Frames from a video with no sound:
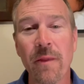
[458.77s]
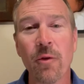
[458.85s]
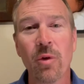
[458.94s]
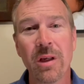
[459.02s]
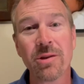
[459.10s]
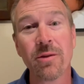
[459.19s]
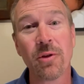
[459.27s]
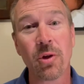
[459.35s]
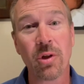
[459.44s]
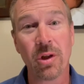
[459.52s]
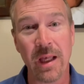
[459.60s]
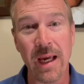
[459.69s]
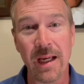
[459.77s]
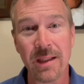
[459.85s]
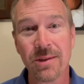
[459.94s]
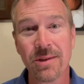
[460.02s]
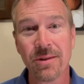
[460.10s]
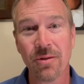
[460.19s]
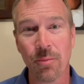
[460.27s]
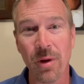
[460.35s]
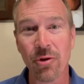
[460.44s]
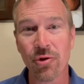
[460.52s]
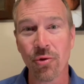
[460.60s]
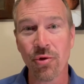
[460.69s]
the rest of your class
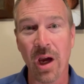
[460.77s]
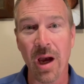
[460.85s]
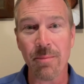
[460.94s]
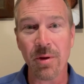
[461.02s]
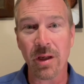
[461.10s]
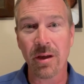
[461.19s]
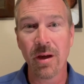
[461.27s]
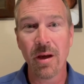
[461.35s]
about your topic.